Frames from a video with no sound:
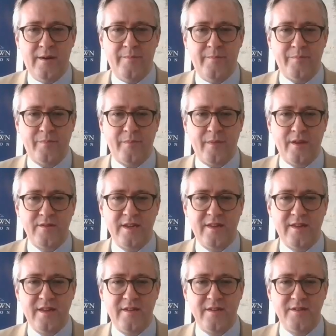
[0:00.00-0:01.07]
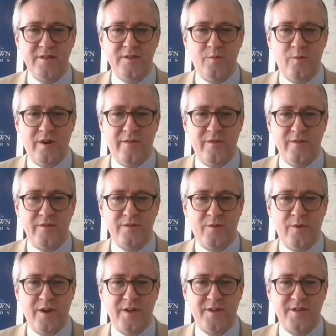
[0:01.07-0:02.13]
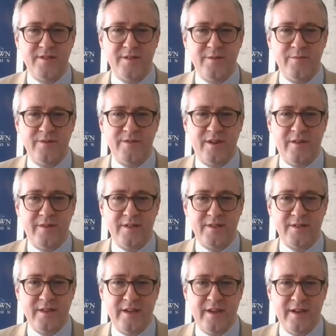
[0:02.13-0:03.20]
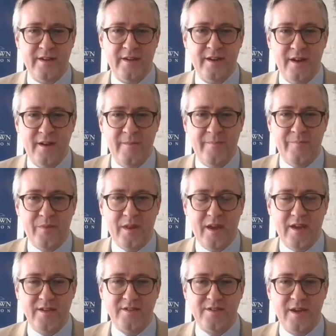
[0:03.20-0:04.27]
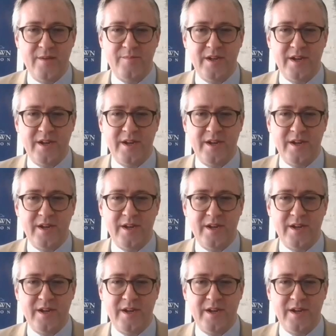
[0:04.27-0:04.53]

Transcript: Because I think this is one of those questions. It was obviously a